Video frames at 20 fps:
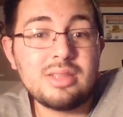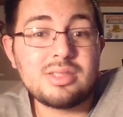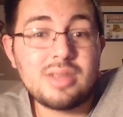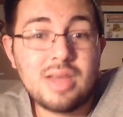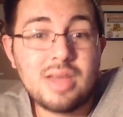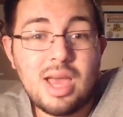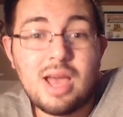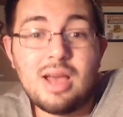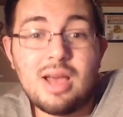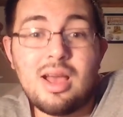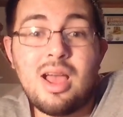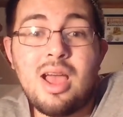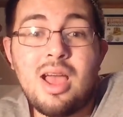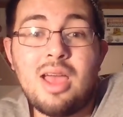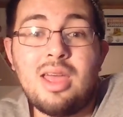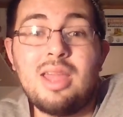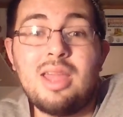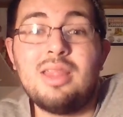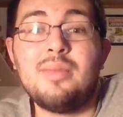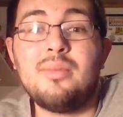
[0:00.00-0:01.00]
yeah,
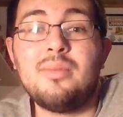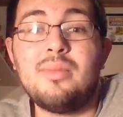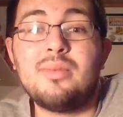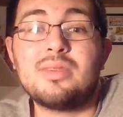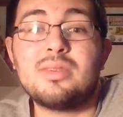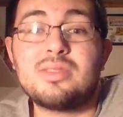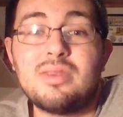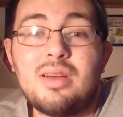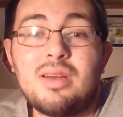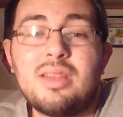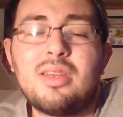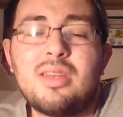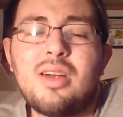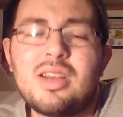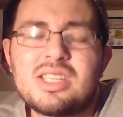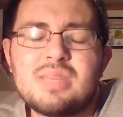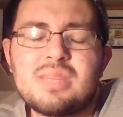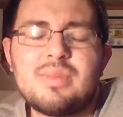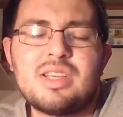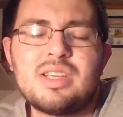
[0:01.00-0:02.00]
so there are
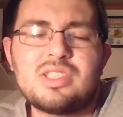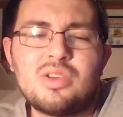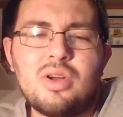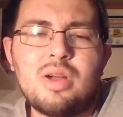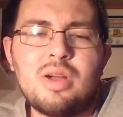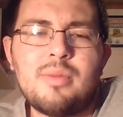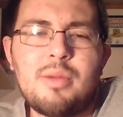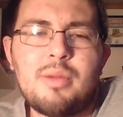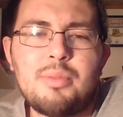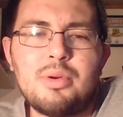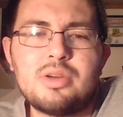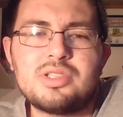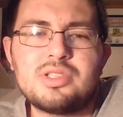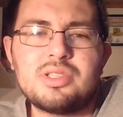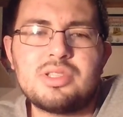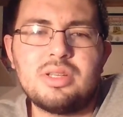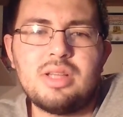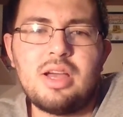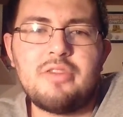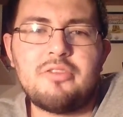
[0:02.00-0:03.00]
some things going on in my
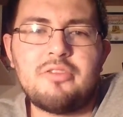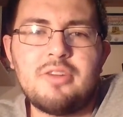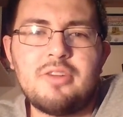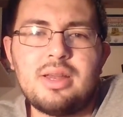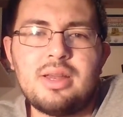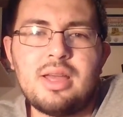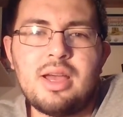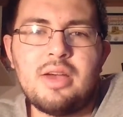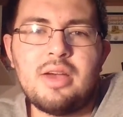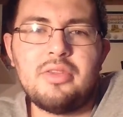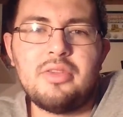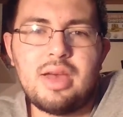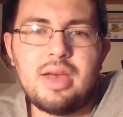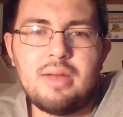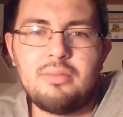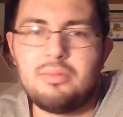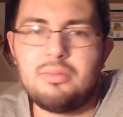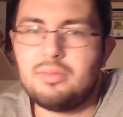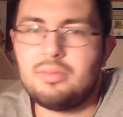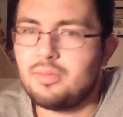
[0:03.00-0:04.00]
personal life right now
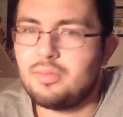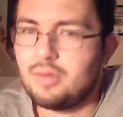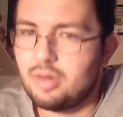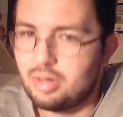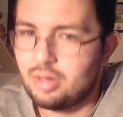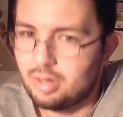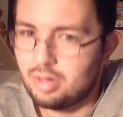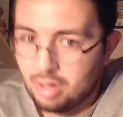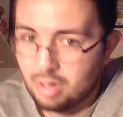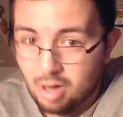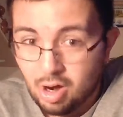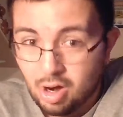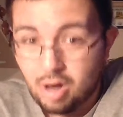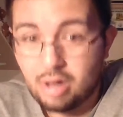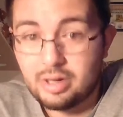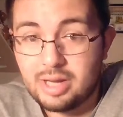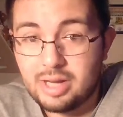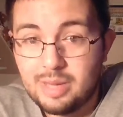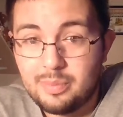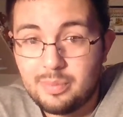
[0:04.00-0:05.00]
that
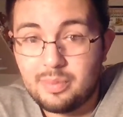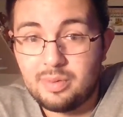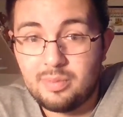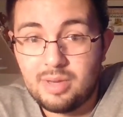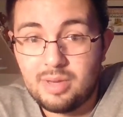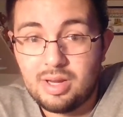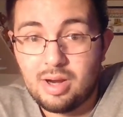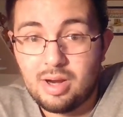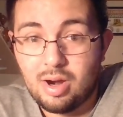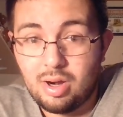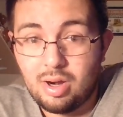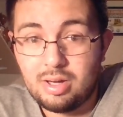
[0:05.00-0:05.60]
are keeping me